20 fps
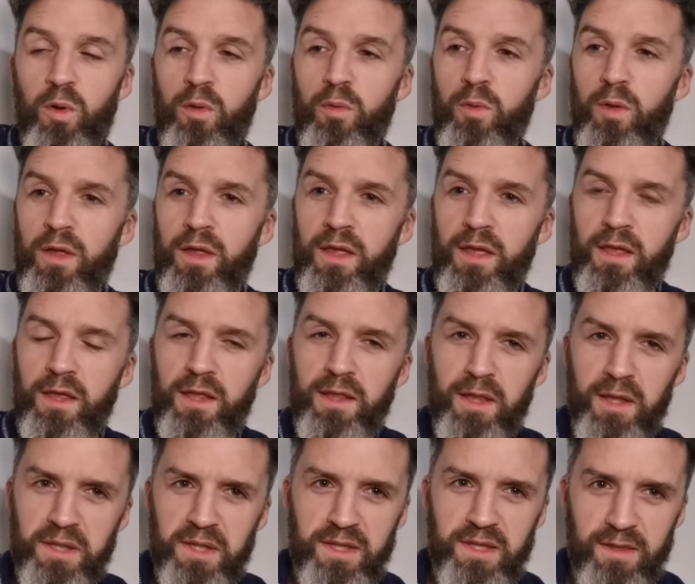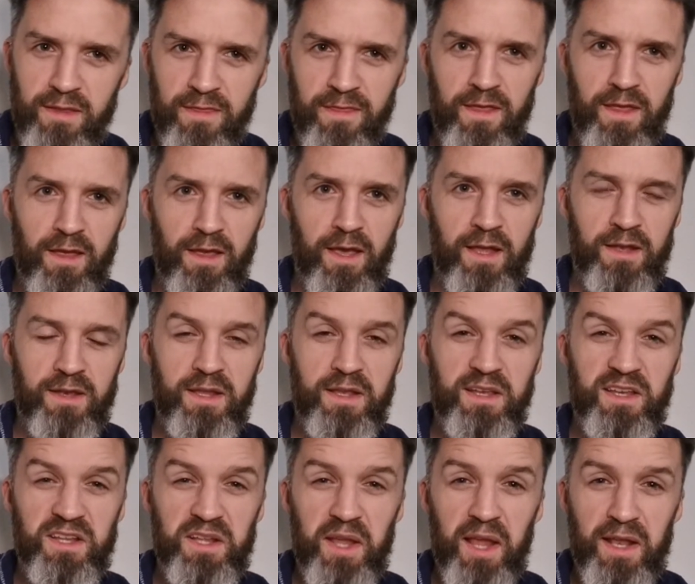Well, this is the thing, and
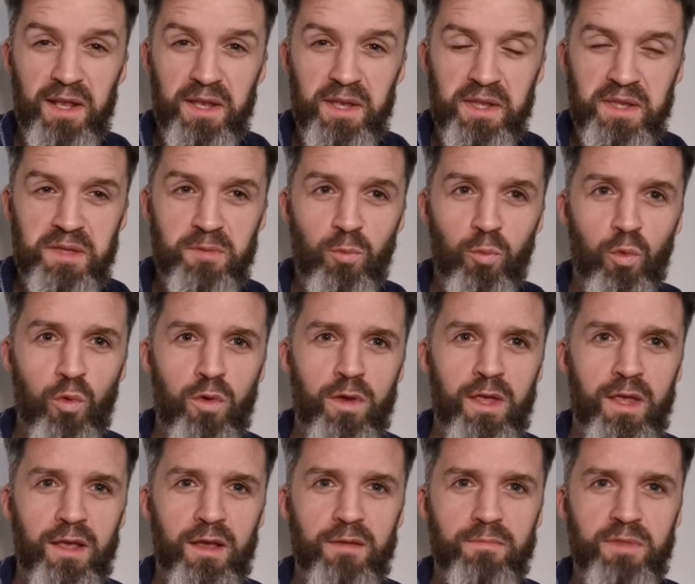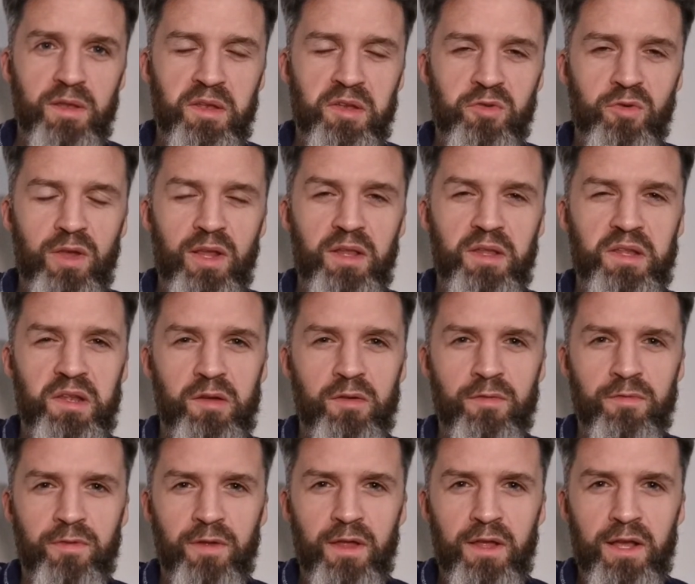in walking up the streets
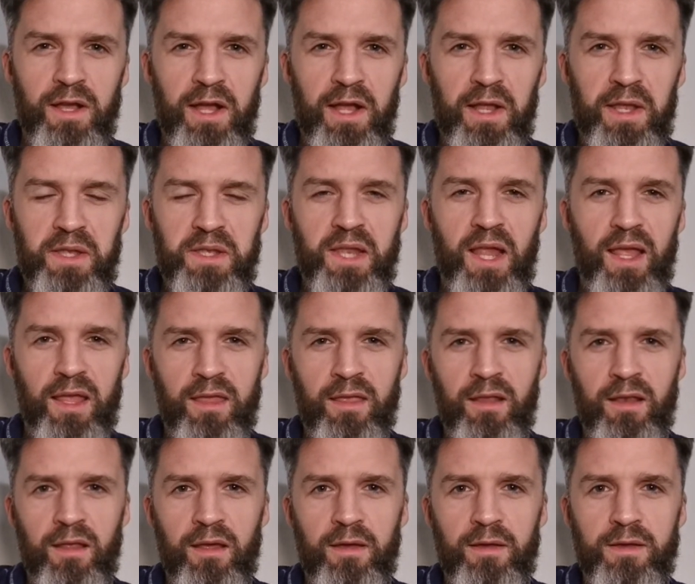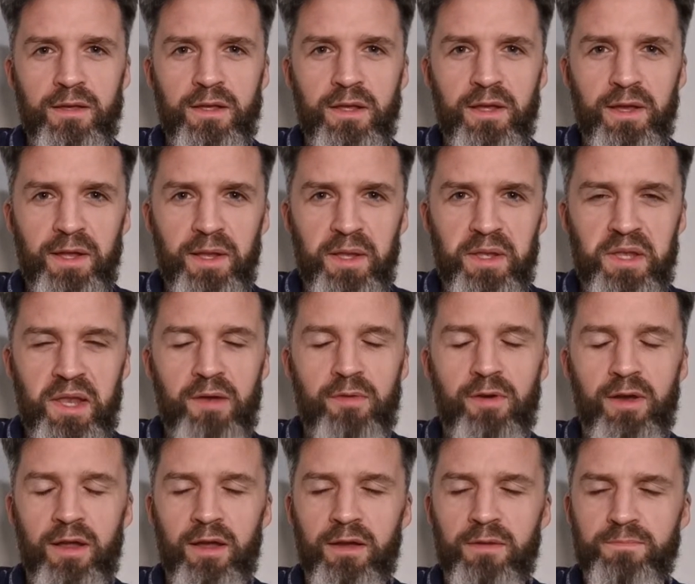of secular
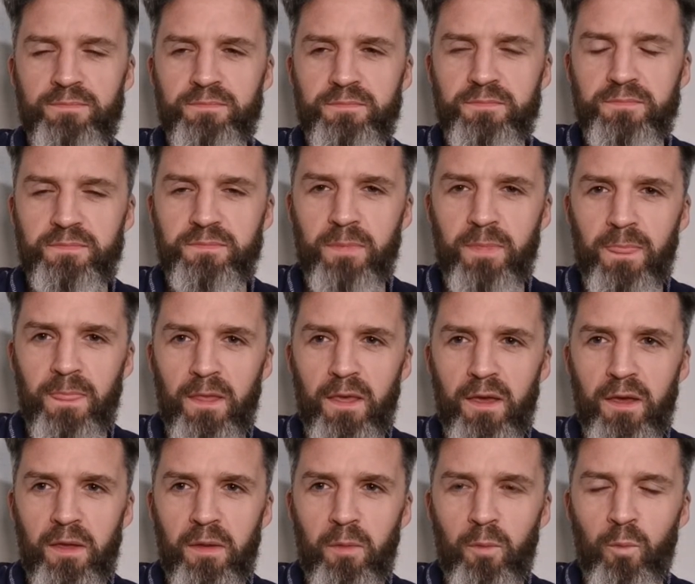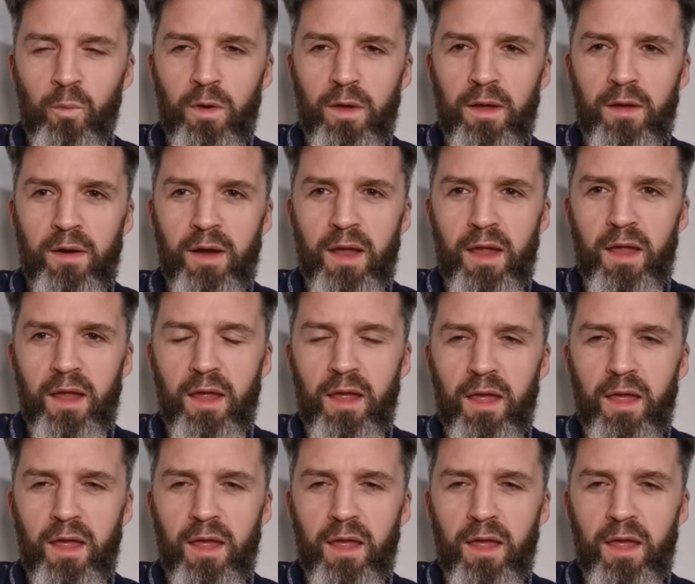Syria, where